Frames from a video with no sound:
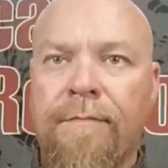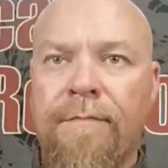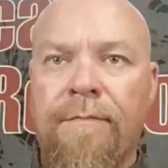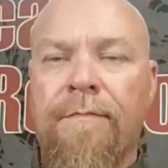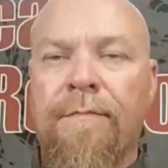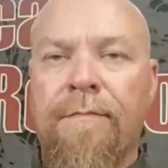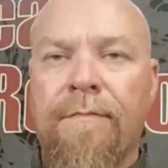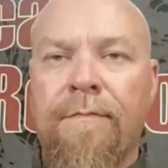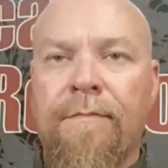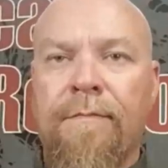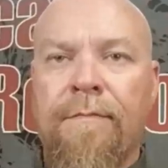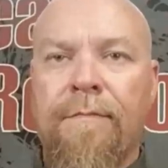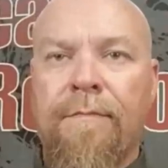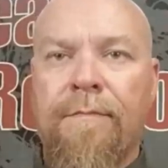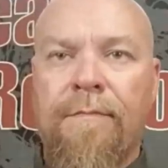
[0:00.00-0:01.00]

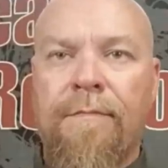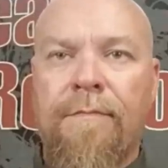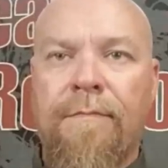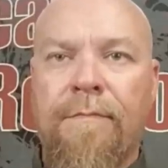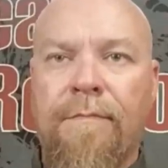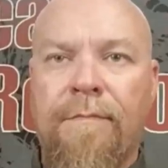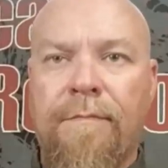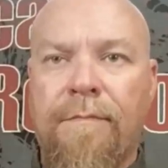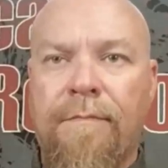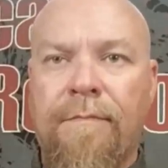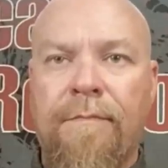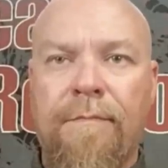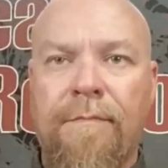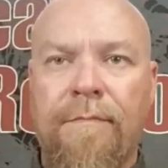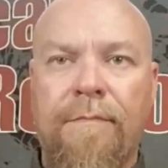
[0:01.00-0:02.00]

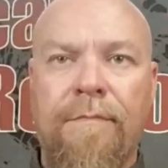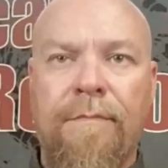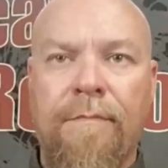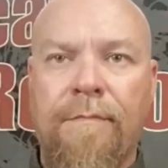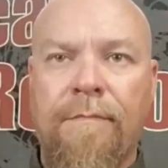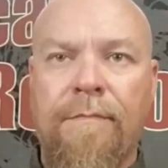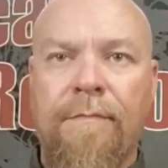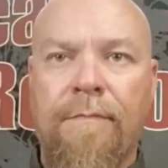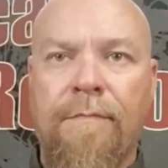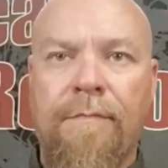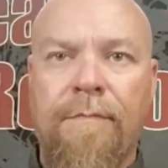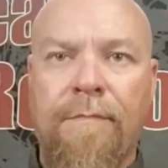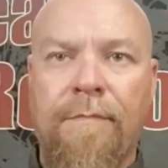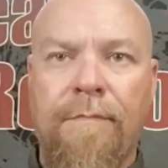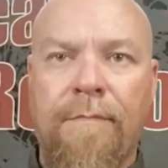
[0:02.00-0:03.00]

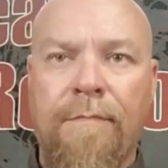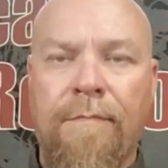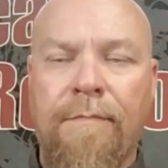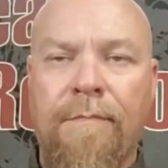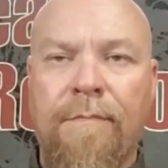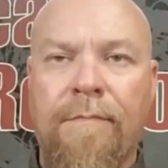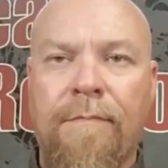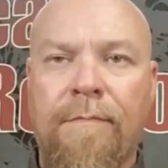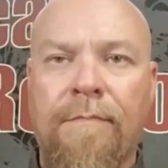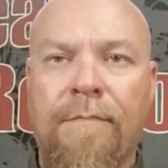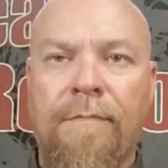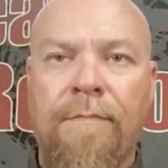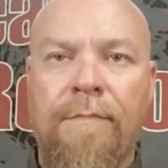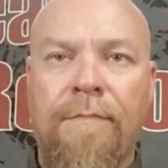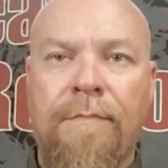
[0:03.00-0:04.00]

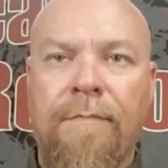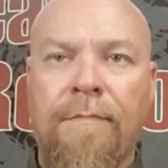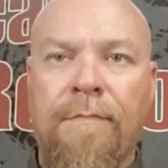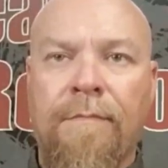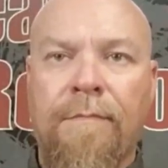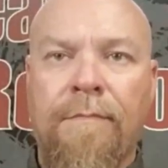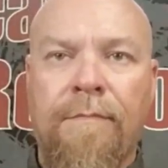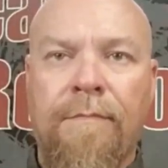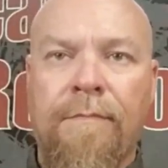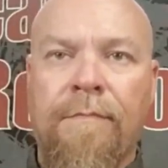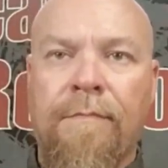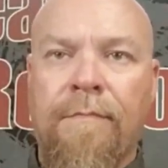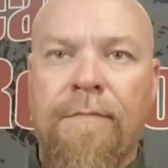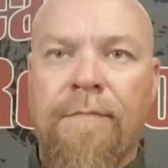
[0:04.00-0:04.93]
No words are spoken by the person on screen.